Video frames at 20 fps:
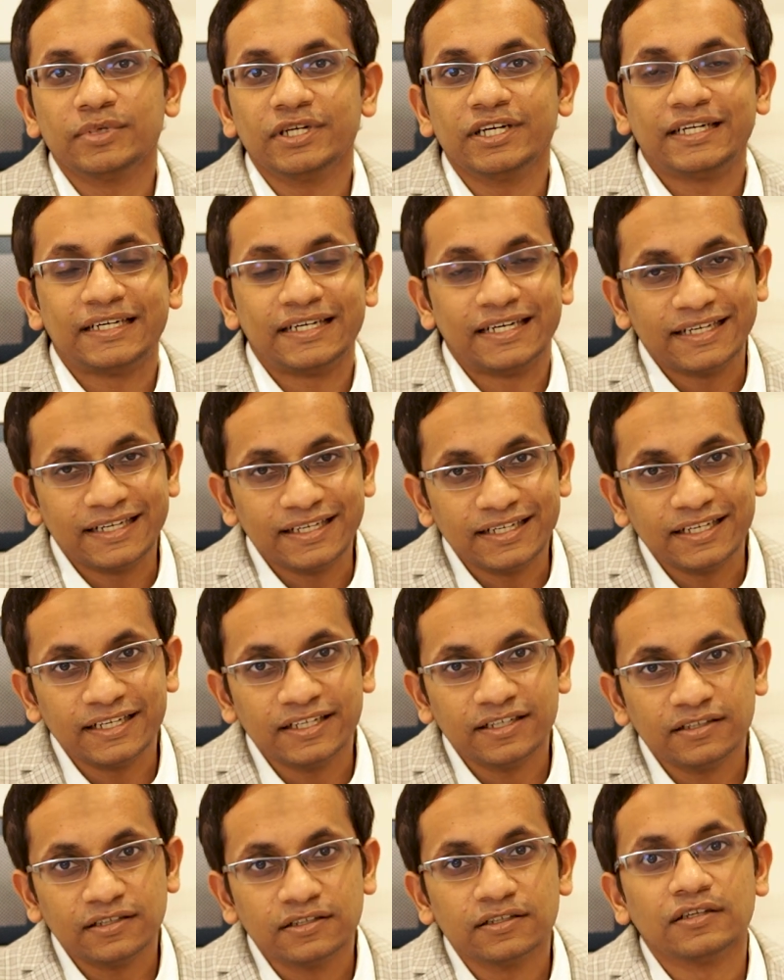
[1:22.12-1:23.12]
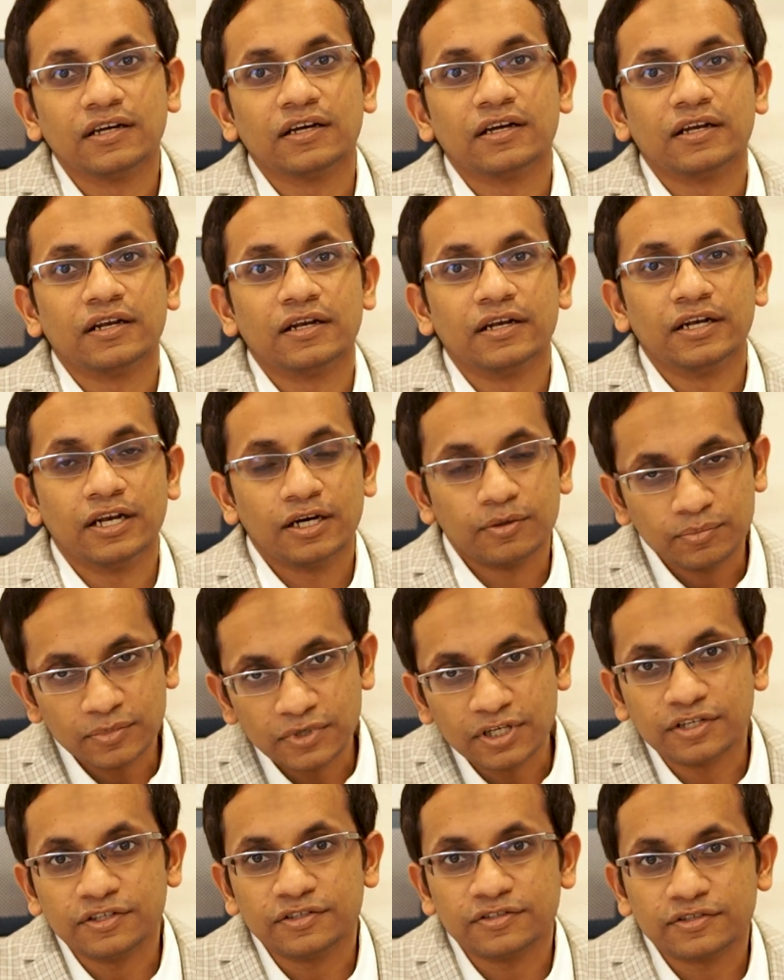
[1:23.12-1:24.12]
be tingling,
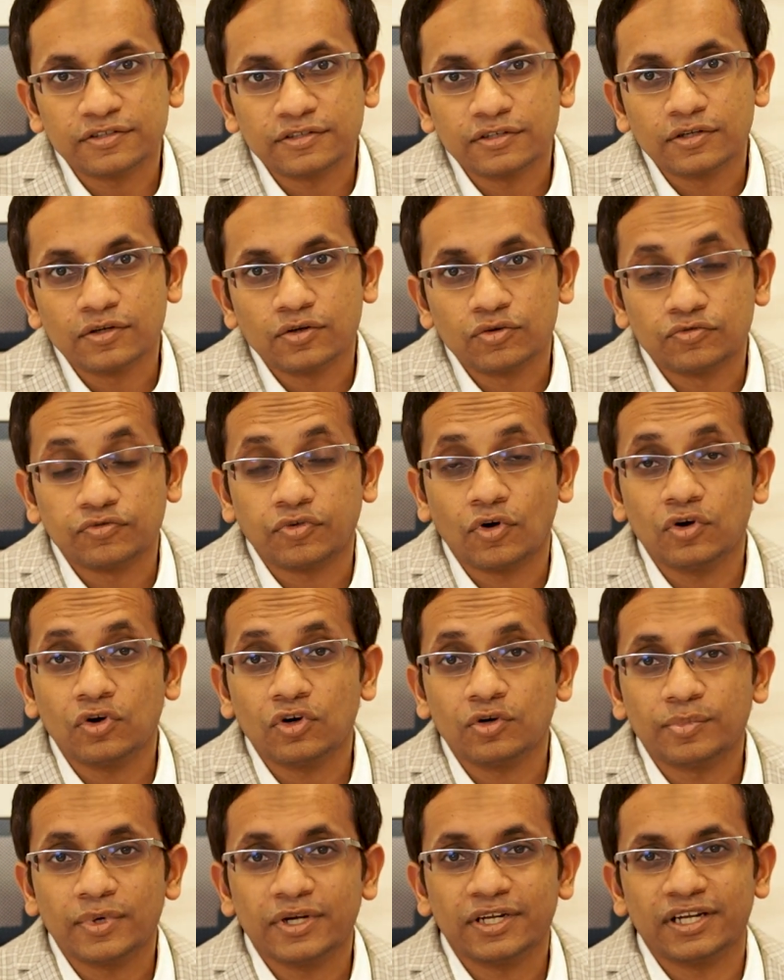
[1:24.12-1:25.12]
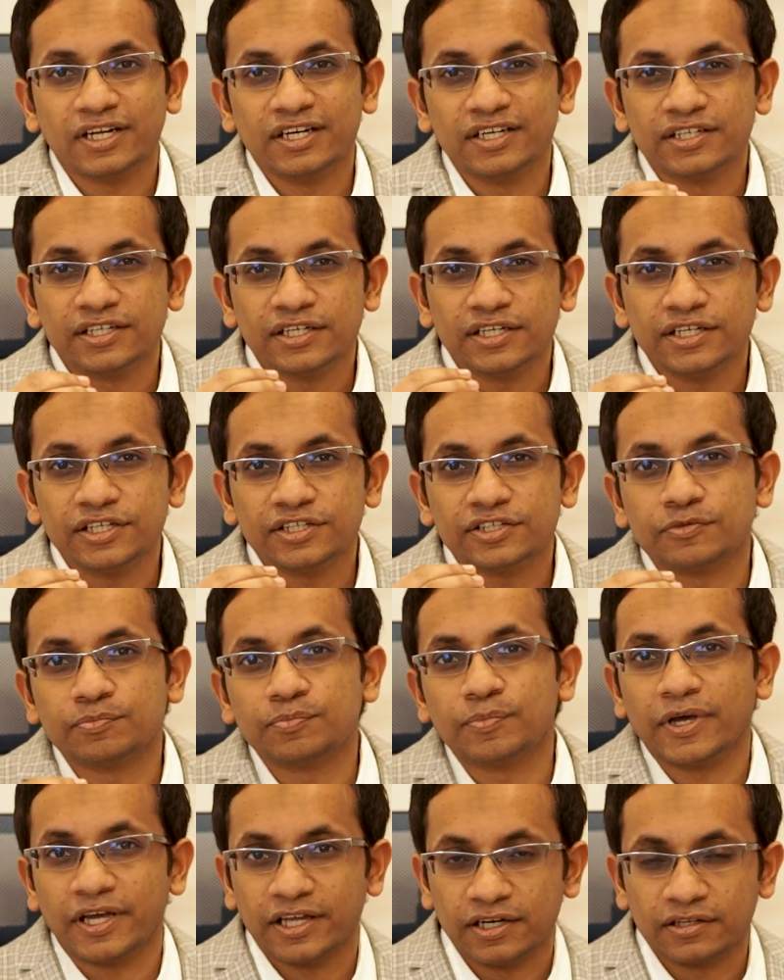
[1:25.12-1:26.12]
numbness, followed by increased
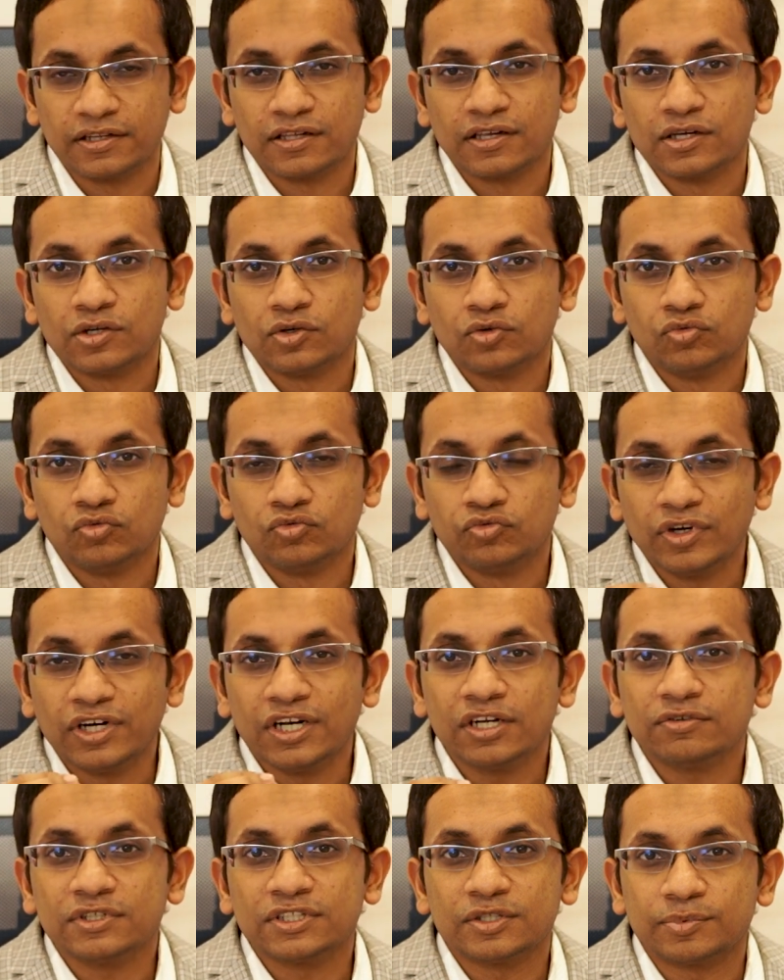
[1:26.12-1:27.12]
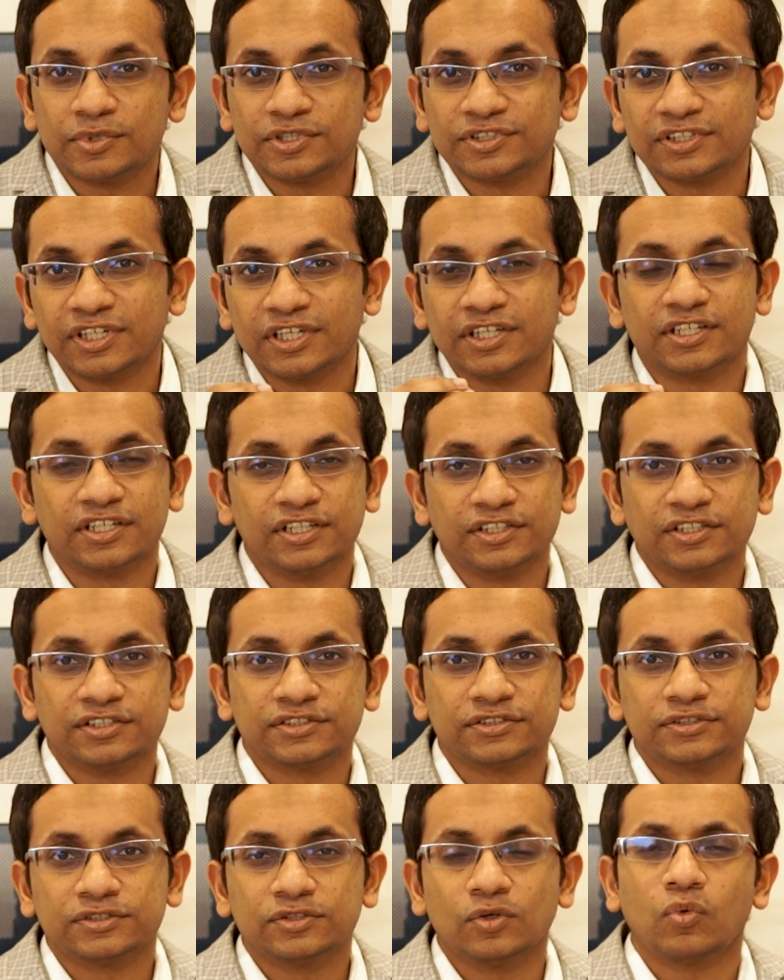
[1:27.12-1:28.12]
pain whenever the pressure
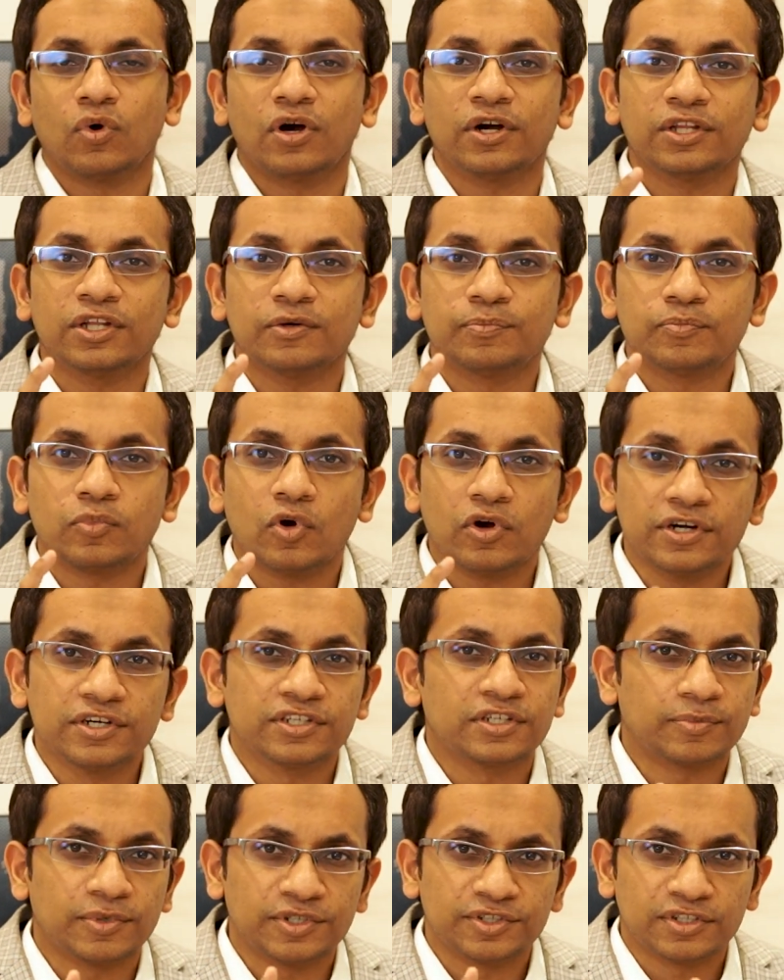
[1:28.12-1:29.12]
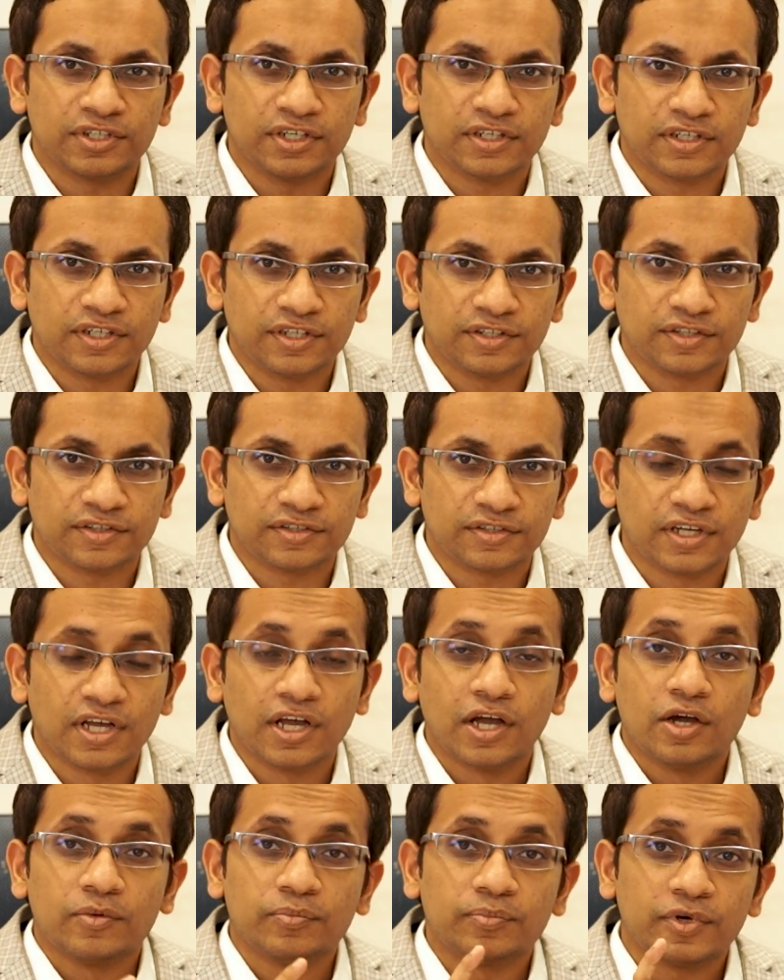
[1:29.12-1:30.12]
increases. Now, what are the points the pressure increases?
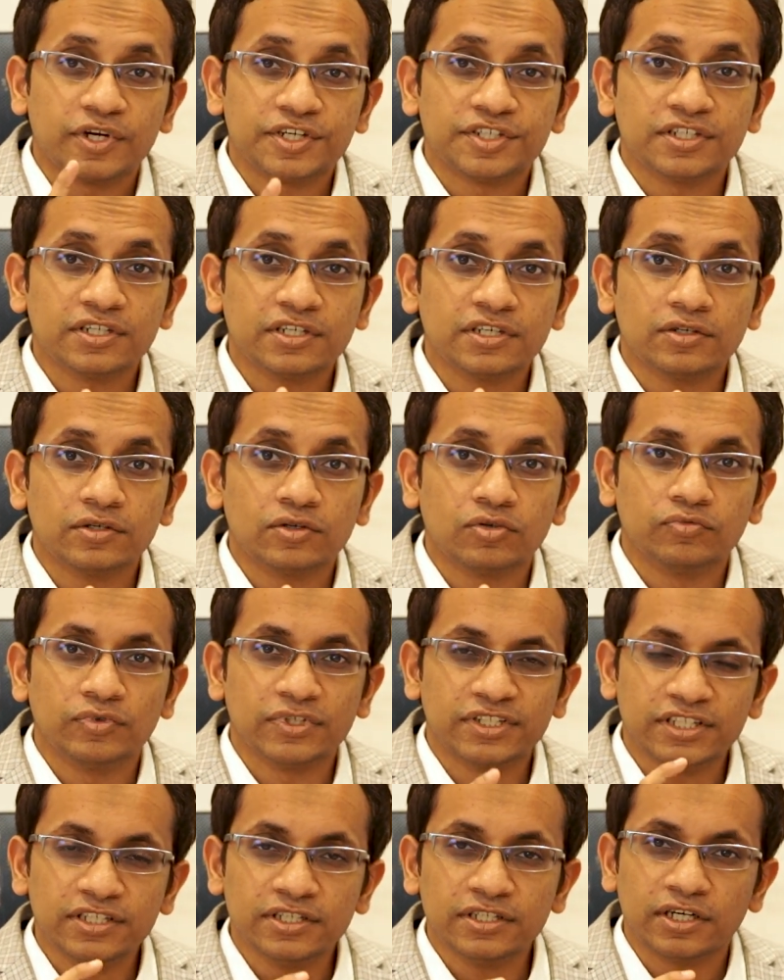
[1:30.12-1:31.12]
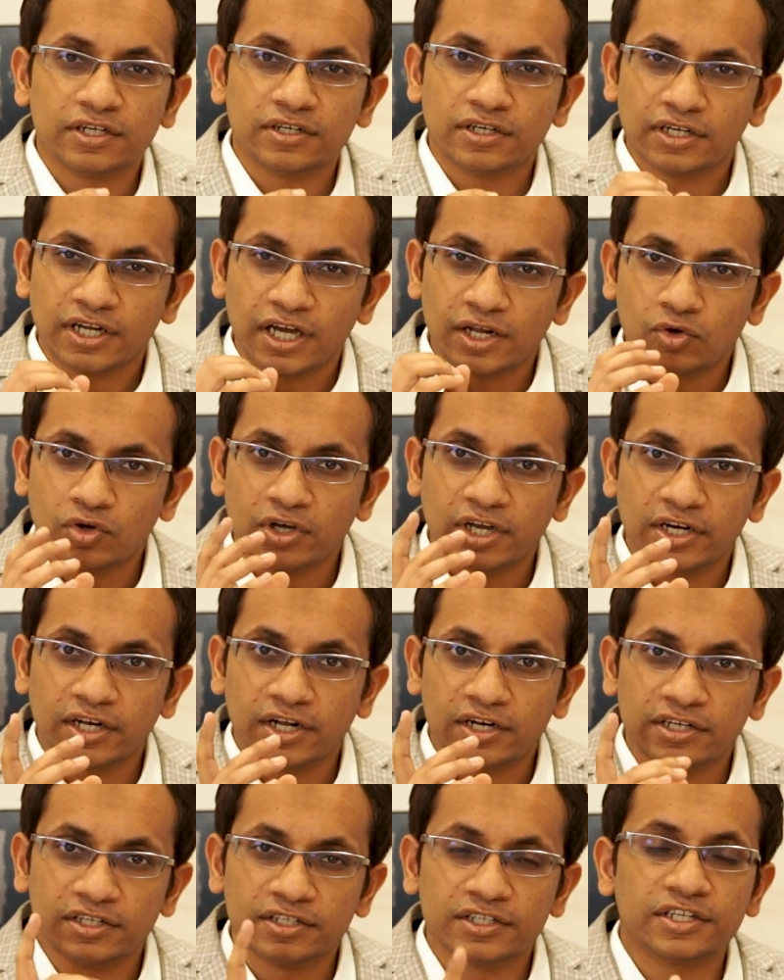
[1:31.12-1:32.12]
Pressure within that narrow
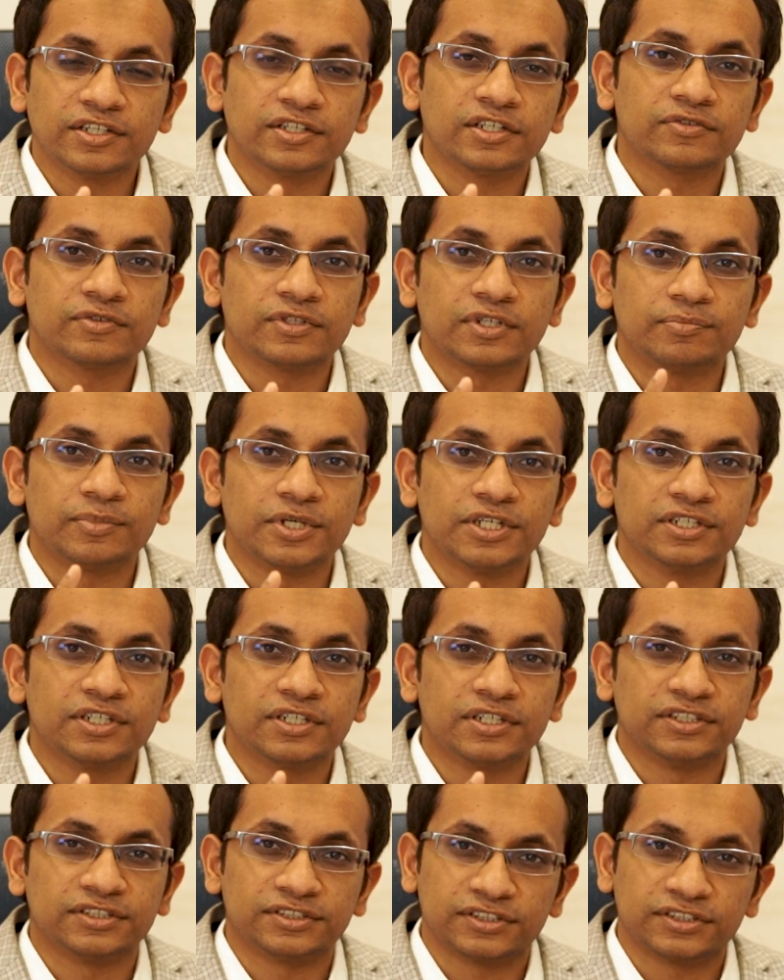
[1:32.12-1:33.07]
canal increases when the patient is